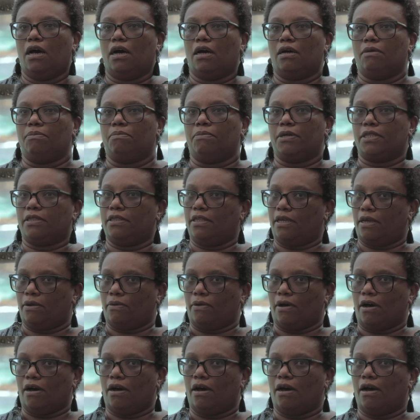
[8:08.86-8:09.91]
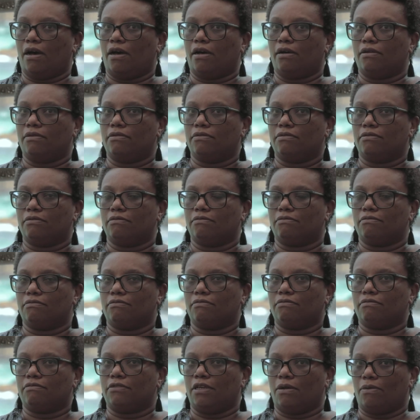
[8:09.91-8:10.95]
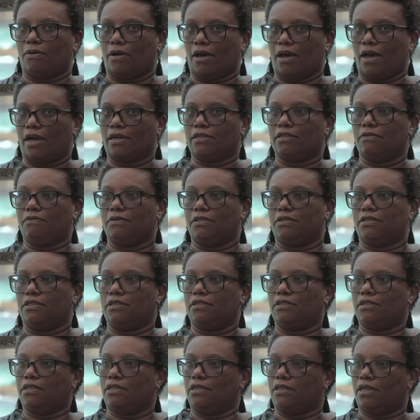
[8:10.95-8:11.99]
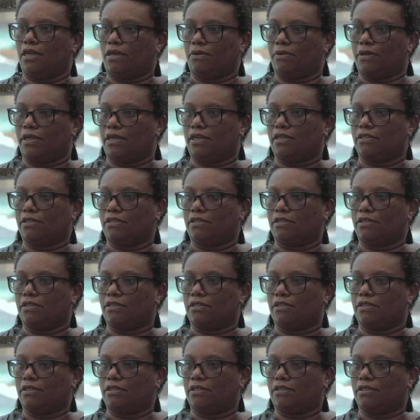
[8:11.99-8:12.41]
but there are activities in areas